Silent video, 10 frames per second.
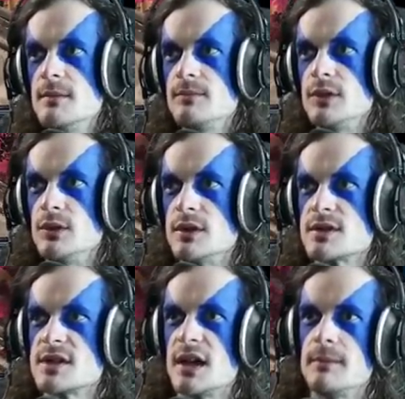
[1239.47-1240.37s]
units
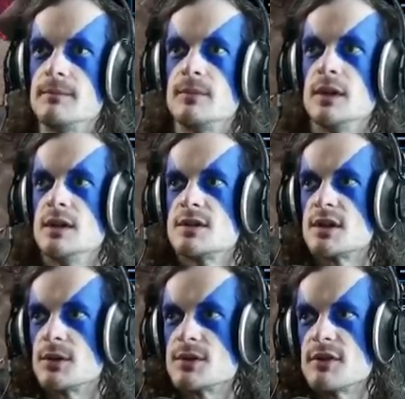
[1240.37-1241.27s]
tab.
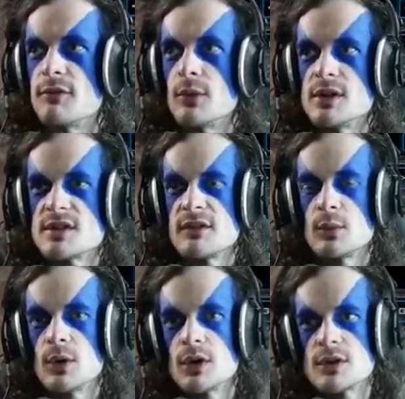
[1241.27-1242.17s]
Serral's at forty-seven
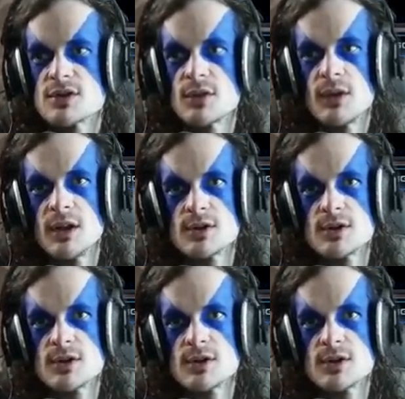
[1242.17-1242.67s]
workers to Reynor's